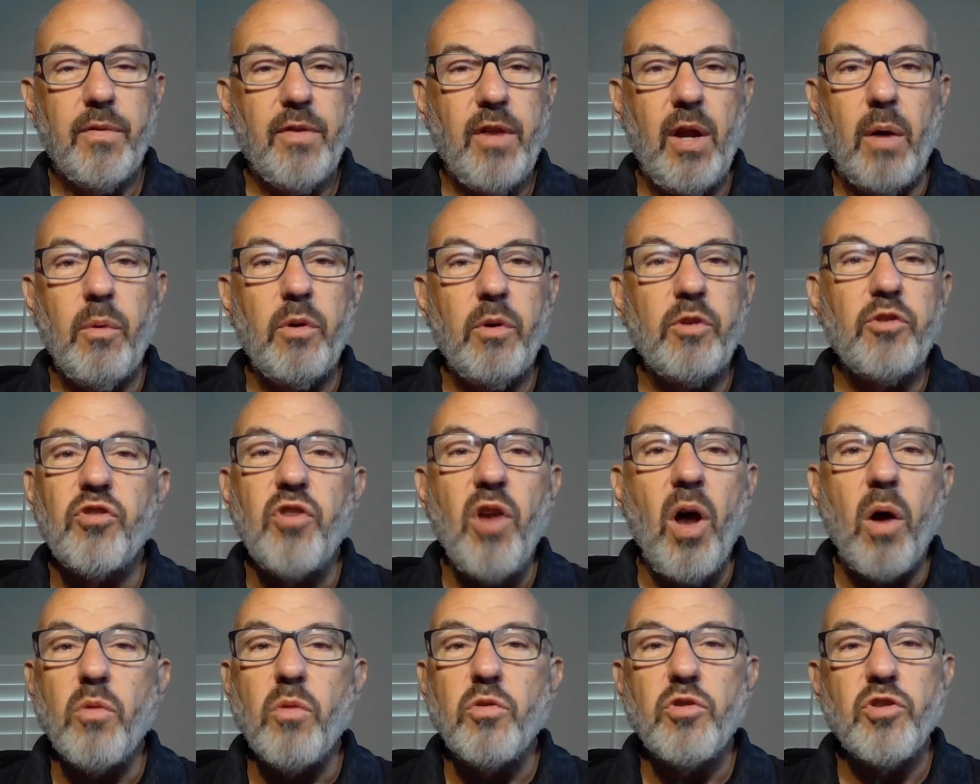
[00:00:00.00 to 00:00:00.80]
There was
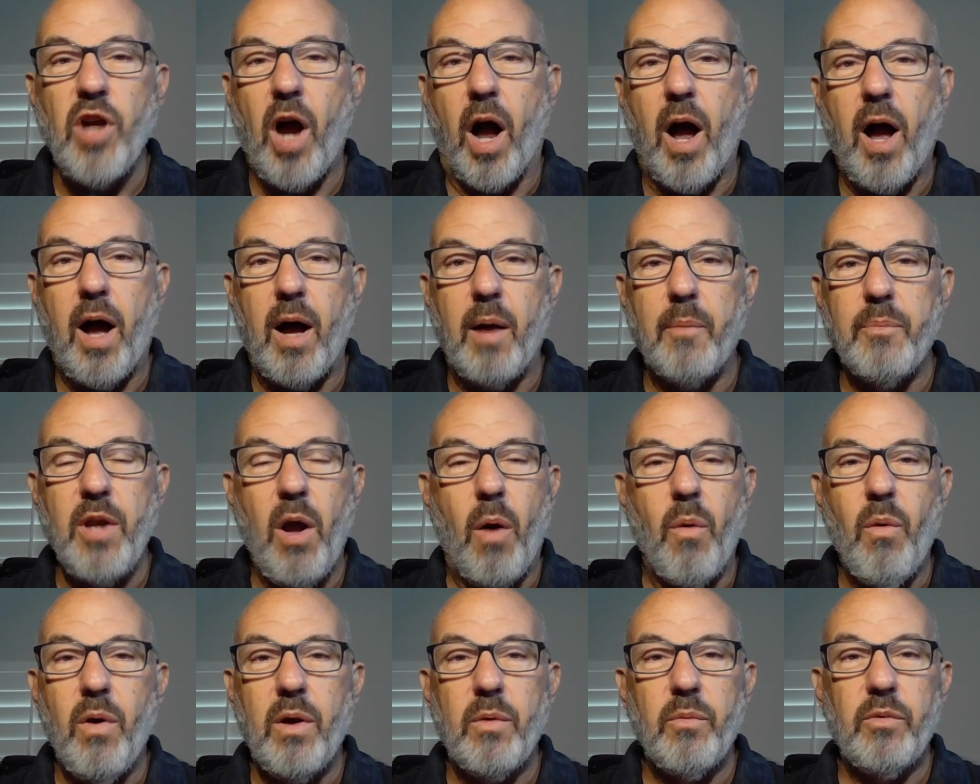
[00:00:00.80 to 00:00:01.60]
no job.
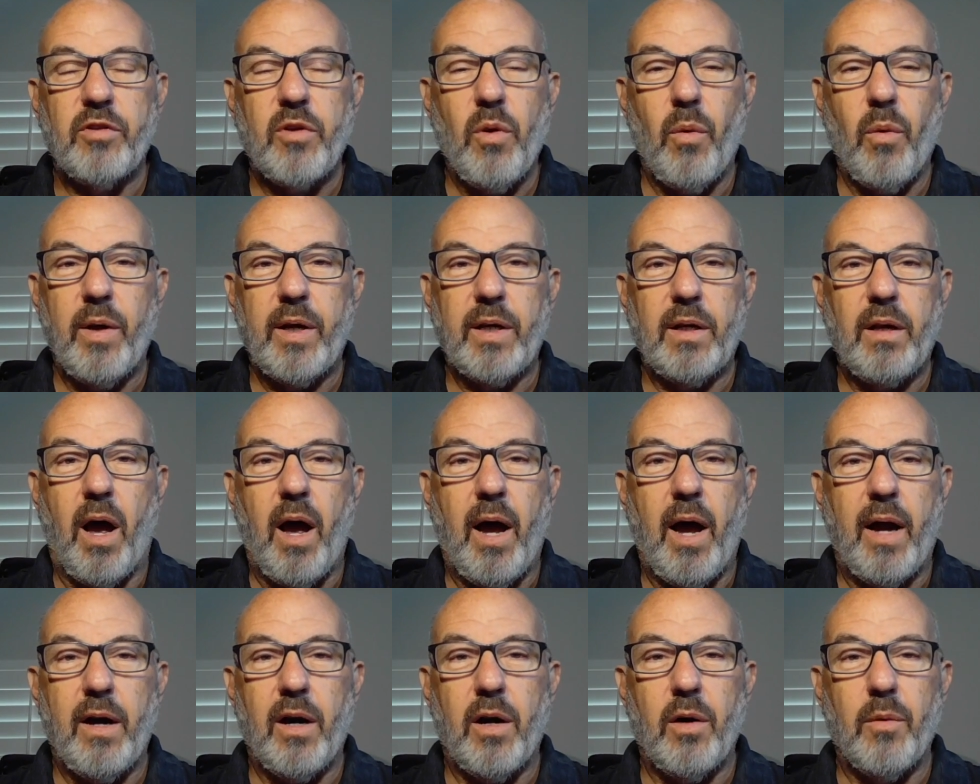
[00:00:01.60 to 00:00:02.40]
No one was going to
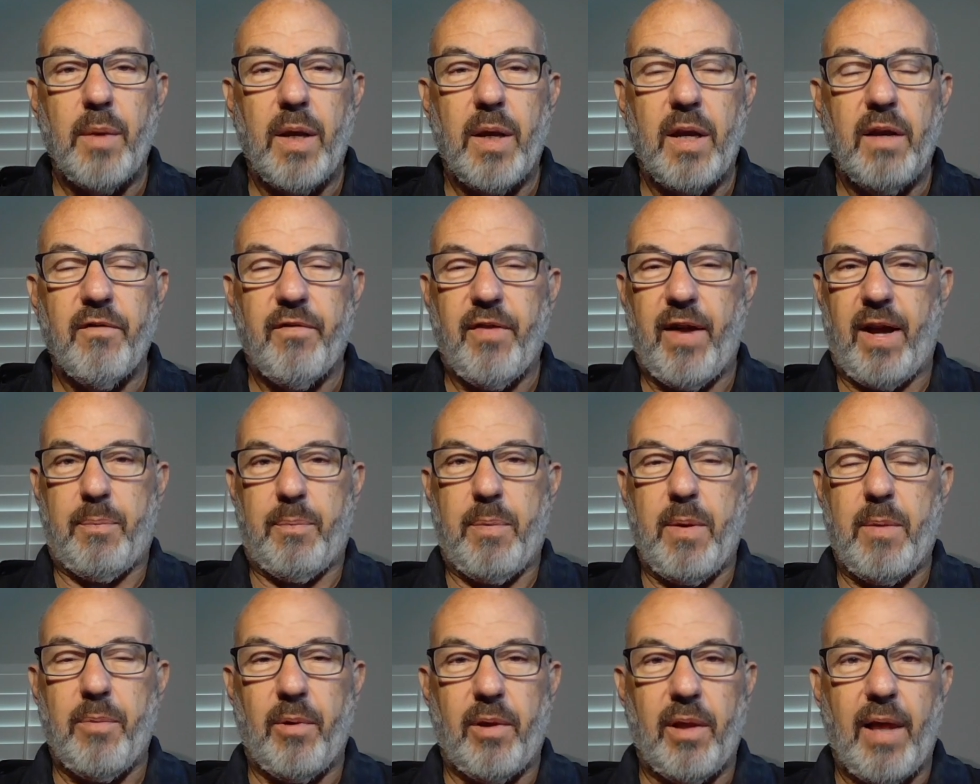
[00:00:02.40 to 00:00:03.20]
hire me. In fact,
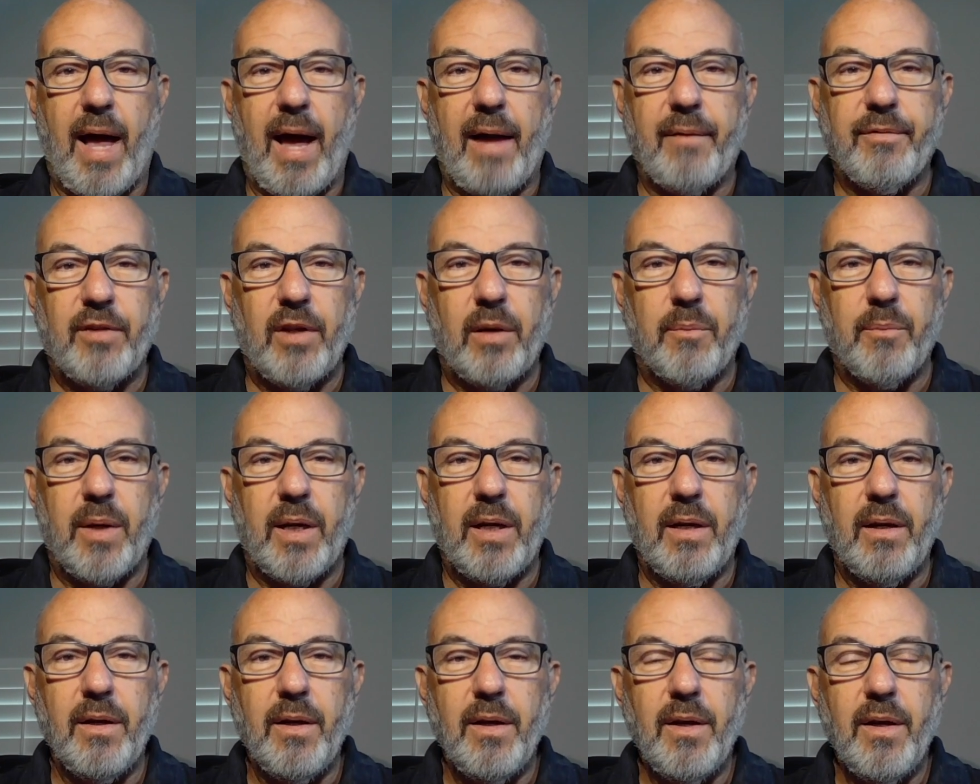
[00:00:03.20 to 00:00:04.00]
people laughed at
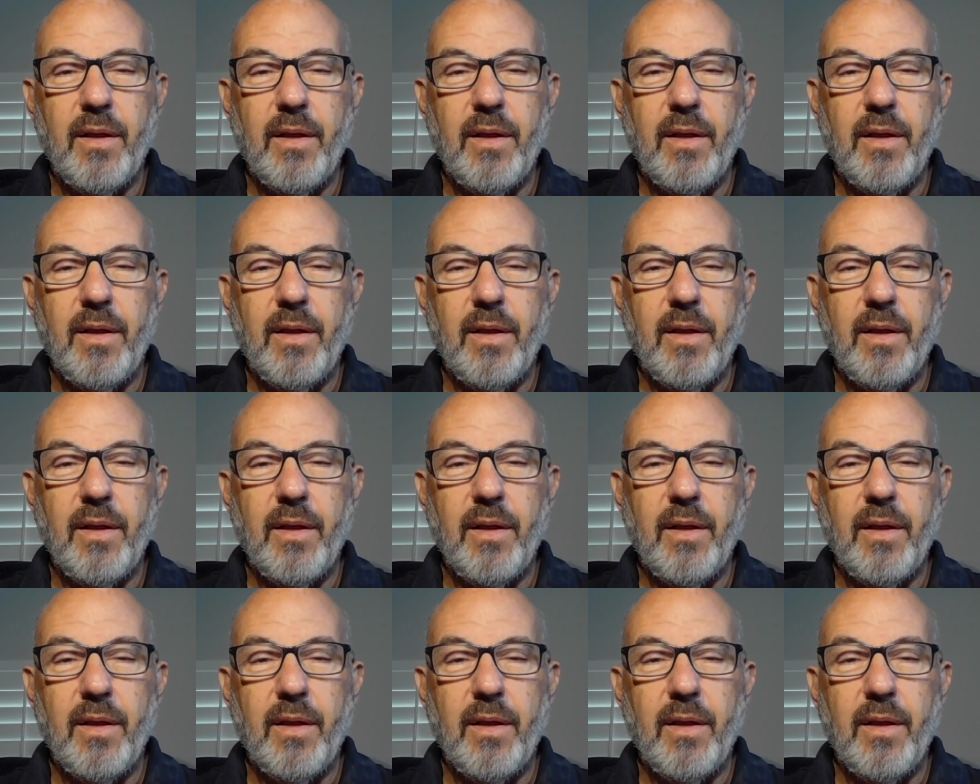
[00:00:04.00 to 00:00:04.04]
me.